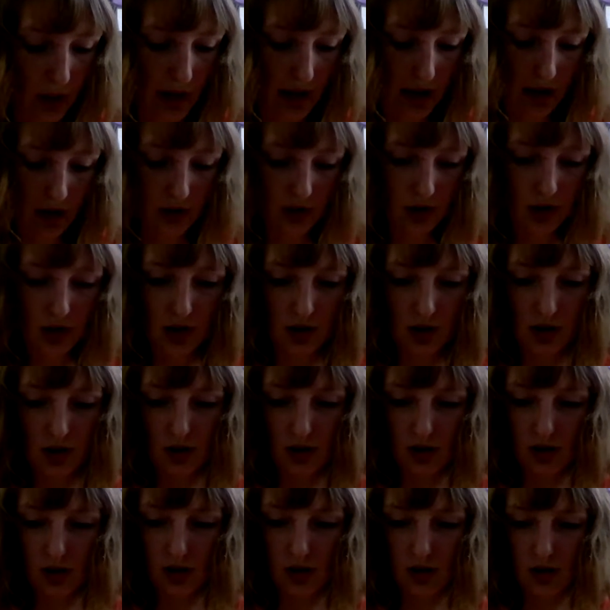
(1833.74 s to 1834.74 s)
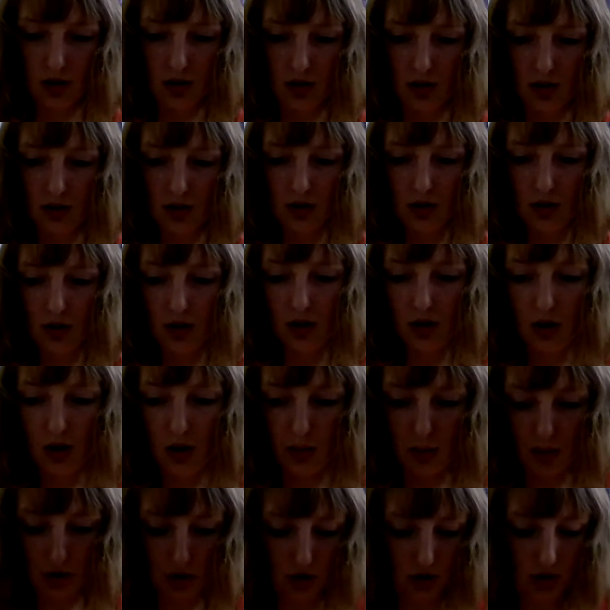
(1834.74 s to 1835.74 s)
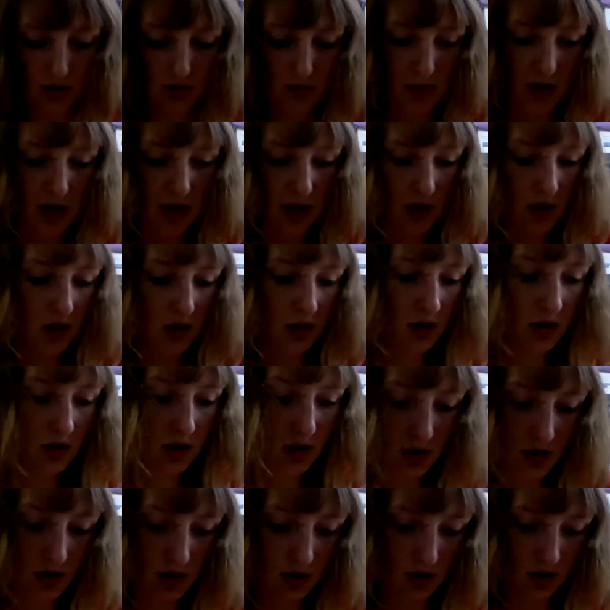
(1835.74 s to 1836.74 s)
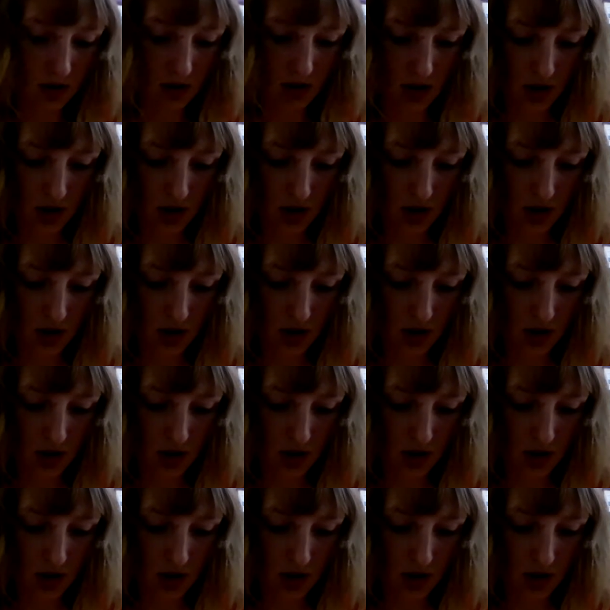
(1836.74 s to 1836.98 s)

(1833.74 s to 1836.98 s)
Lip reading: out a bunch of mana on